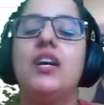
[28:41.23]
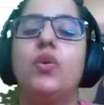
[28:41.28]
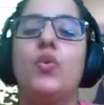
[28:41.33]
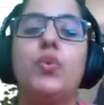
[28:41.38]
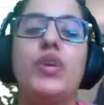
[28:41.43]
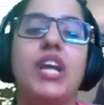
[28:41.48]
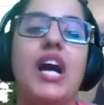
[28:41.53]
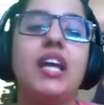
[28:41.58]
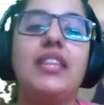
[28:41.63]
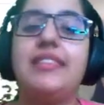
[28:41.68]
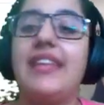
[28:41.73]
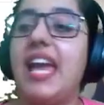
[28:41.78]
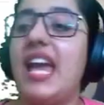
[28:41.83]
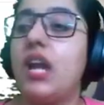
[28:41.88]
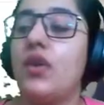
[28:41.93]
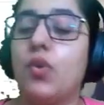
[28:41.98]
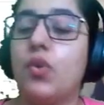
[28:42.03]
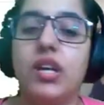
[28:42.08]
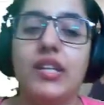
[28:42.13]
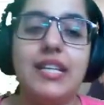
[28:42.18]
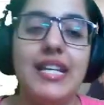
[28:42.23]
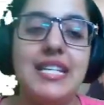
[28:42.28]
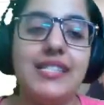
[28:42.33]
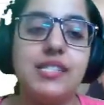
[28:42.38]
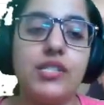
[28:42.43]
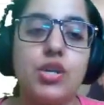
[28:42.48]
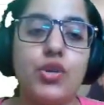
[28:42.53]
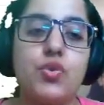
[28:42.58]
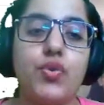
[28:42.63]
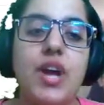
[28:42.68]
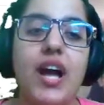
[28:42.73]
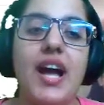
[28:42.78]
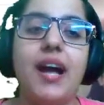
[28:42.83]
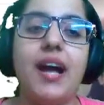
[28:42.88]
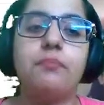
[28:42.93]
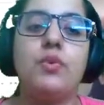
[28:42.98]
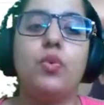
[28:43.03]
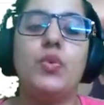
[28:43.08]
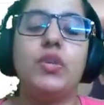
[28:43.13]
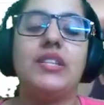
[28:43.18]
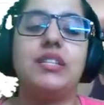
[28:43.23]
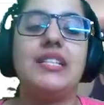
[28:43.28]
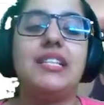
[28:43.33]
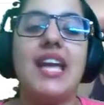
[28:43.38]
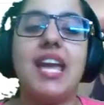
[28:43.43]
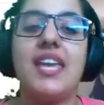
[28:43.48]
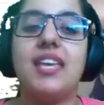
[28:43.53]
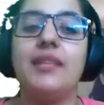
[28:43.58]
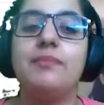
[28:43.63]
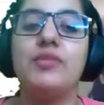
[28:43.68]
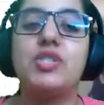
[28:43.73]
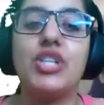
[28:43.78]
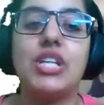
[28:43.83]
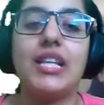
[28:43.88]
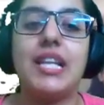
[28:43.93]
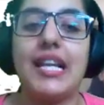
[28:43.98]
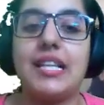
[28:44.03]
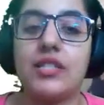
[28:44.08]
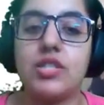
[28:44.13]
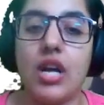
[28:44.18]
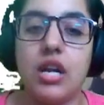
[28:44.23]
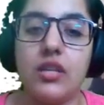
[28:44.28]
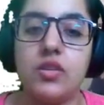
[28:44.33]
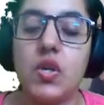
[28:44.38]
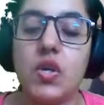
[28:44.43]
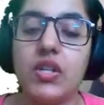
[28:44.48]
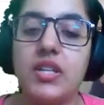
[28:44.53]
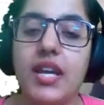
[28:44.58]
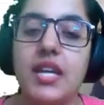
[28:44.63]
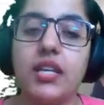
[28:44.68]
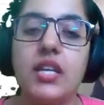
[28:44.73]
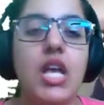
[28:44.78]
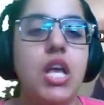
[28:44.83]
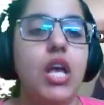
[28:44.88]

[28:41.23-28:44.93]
We are there on Instagram with the name Glecta Learning.